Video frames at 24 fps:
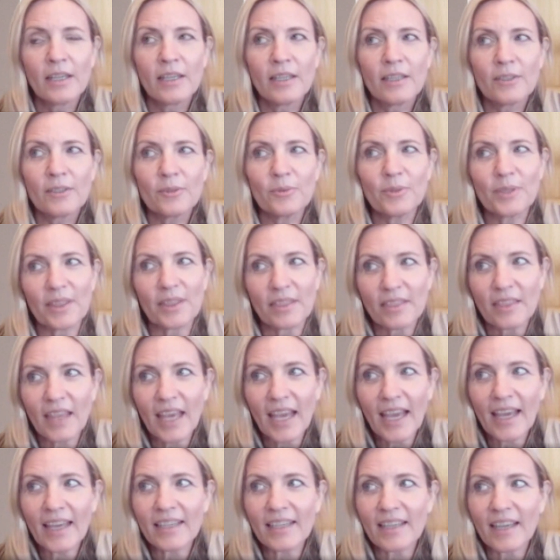With
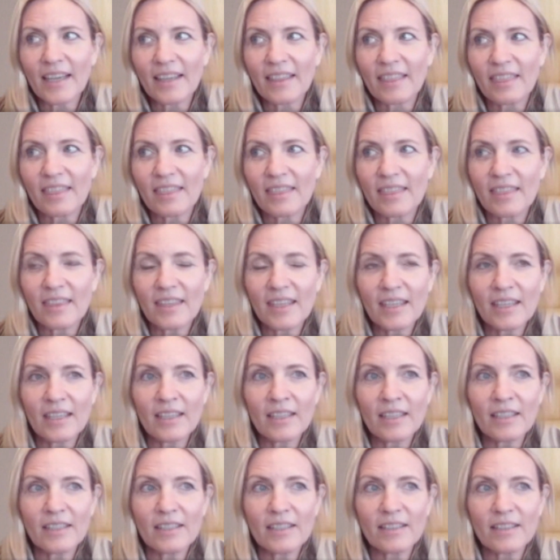that, I
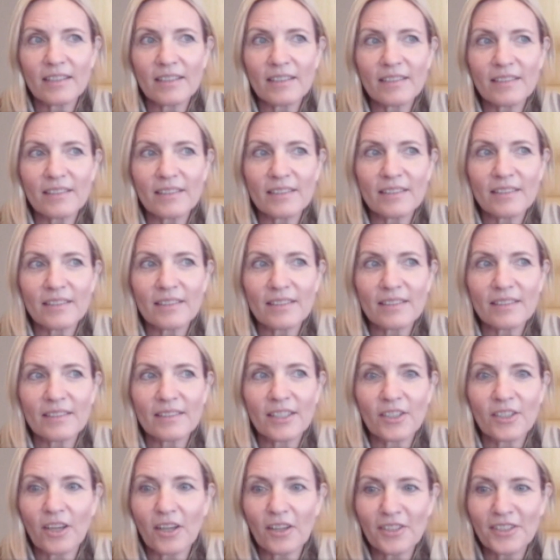think
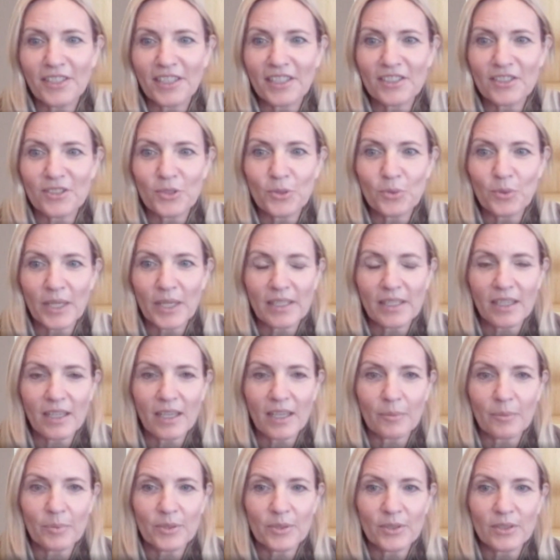there are days you wake
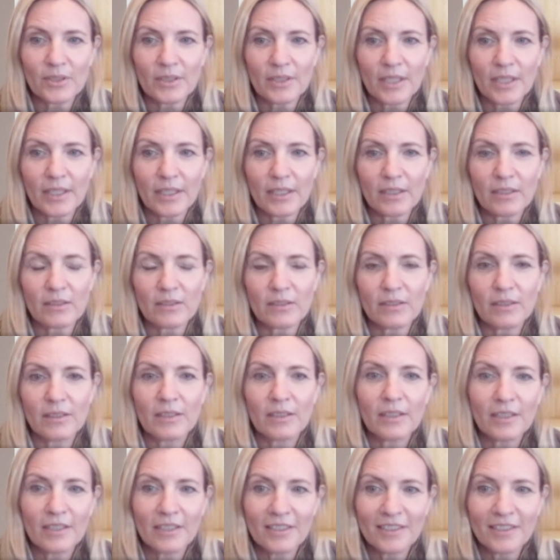up and you're like, oh,